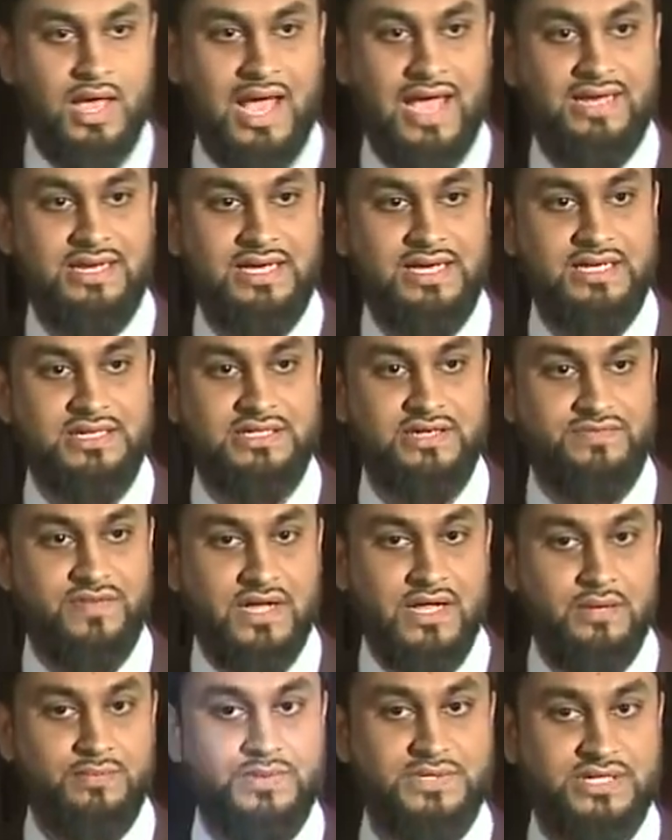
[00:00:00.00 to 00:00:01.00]
And he
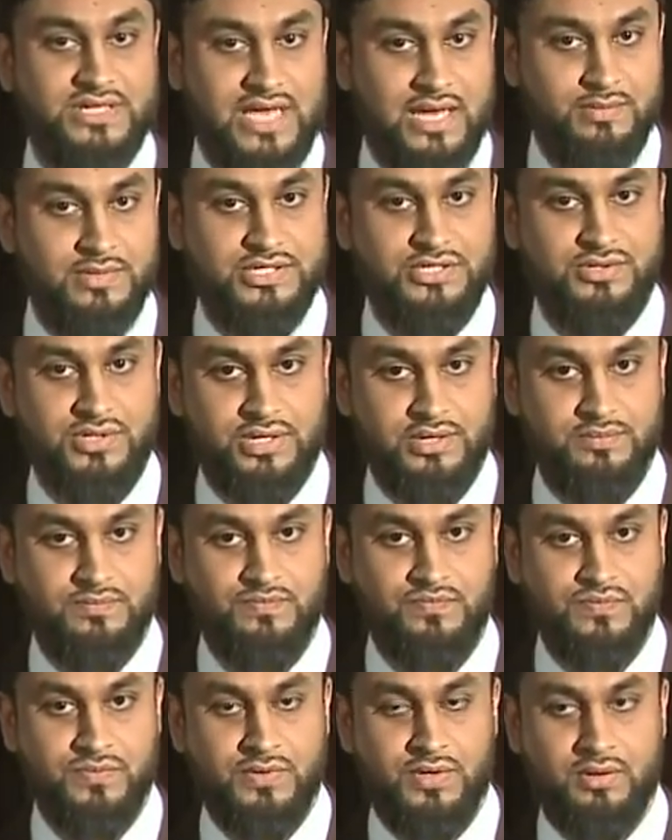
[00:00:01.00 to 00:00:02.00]
developed chemistry.
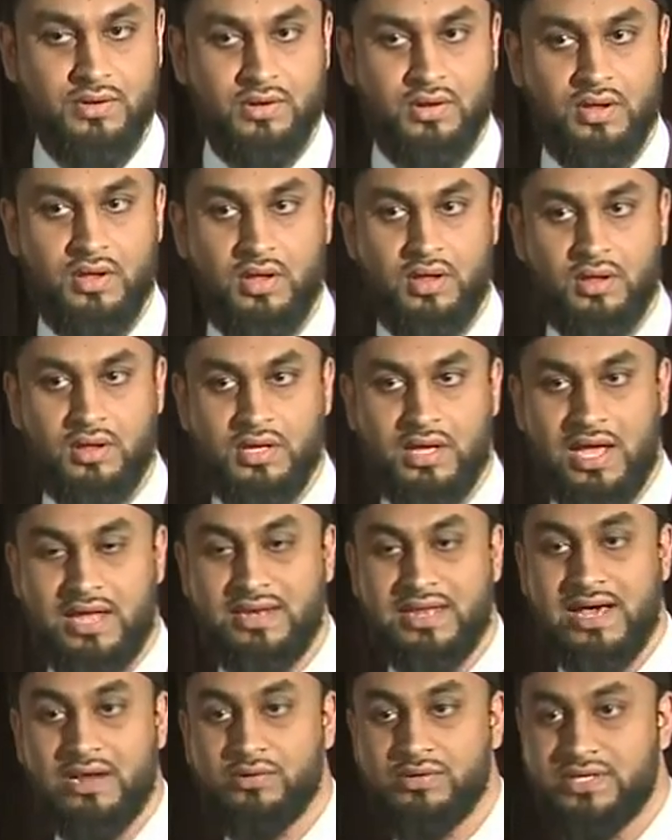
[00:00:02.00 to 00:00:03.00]

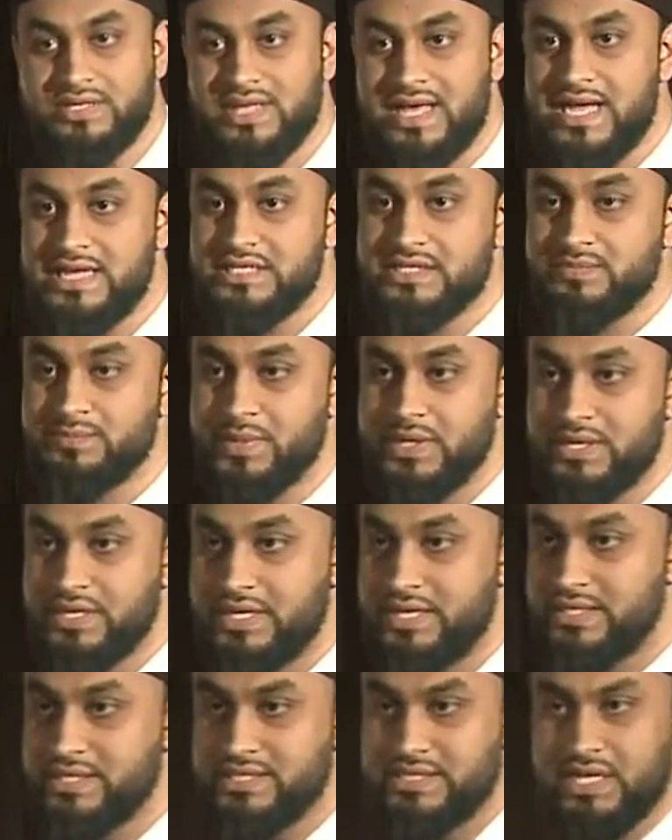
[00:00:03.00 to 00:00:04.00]
And not only that, but
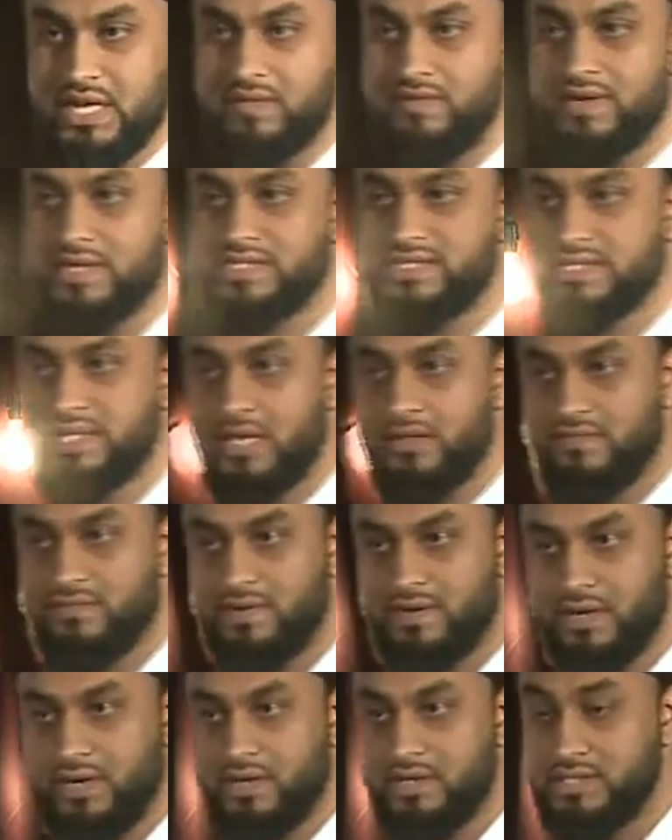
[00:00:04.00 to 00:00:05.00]
he discovered
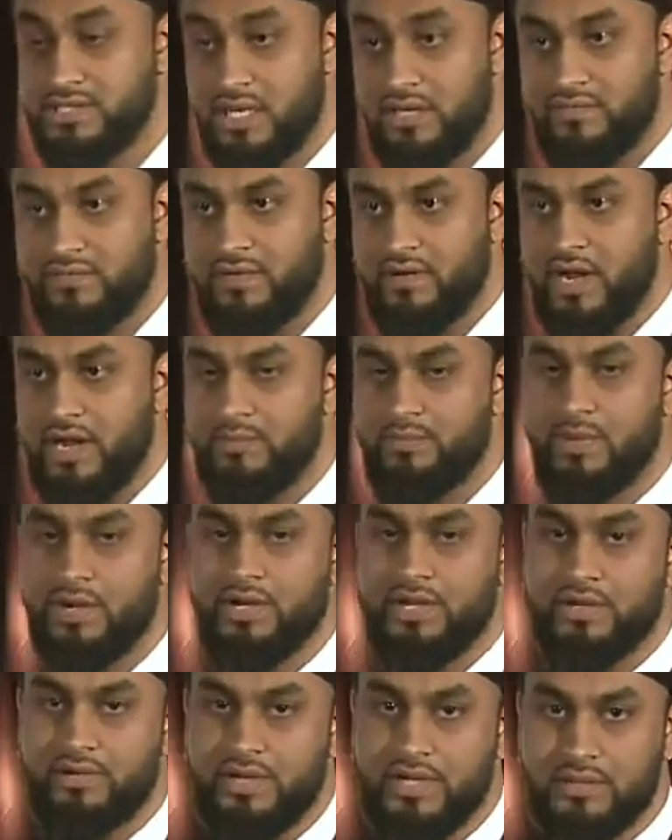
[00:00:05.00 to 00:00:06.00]
sulfur and
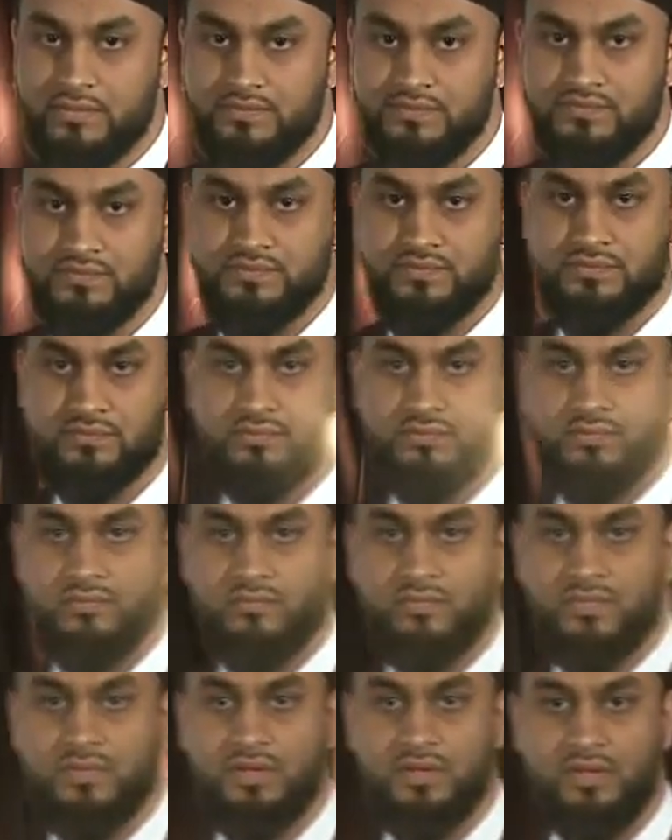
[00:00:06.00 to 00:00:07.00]
mercury,
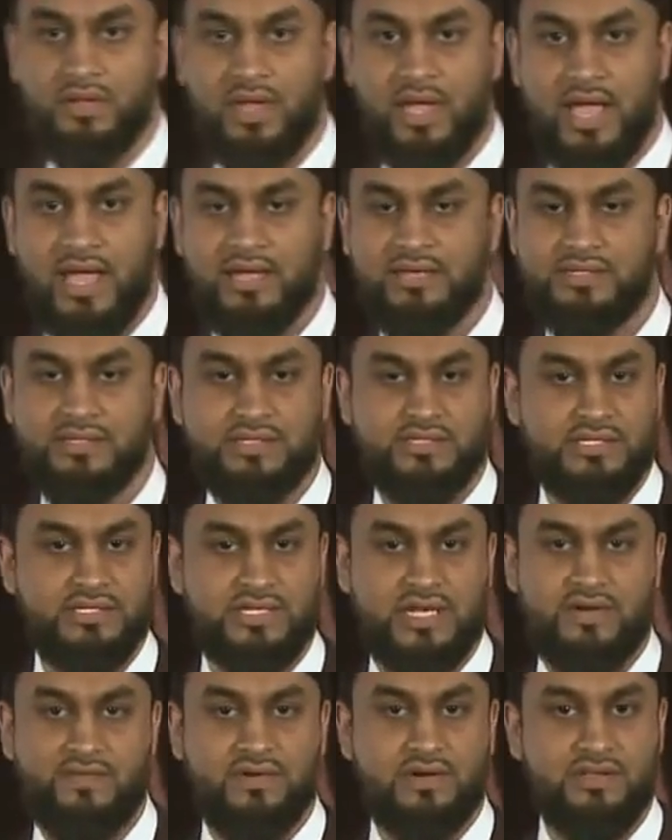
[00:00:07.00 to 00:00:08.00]
and
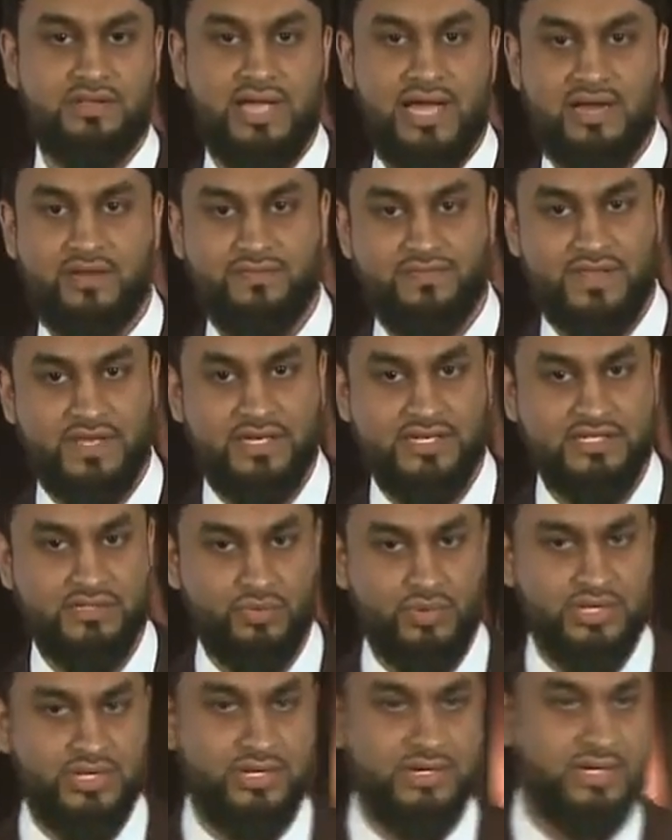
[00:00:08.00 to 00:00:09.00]
discovered a lot of things
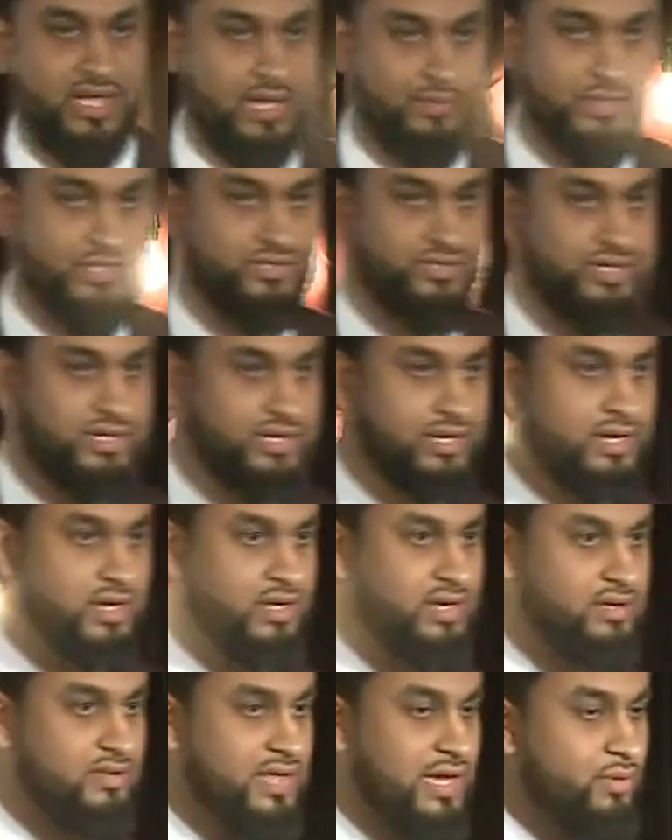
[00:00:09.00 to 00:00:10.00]
within chemistry
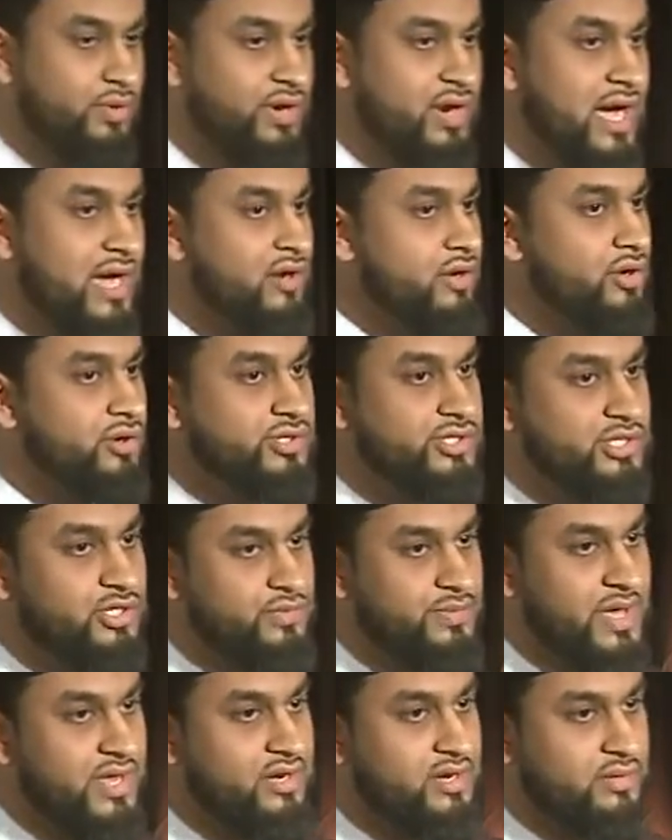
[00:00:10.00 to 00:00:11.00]
that were not known to
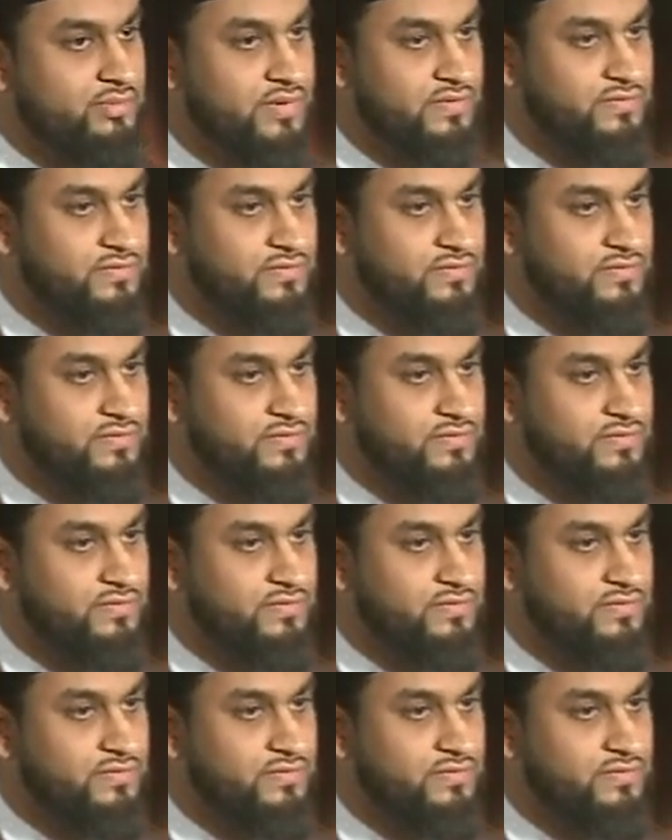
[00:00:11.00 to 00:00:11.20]
humanity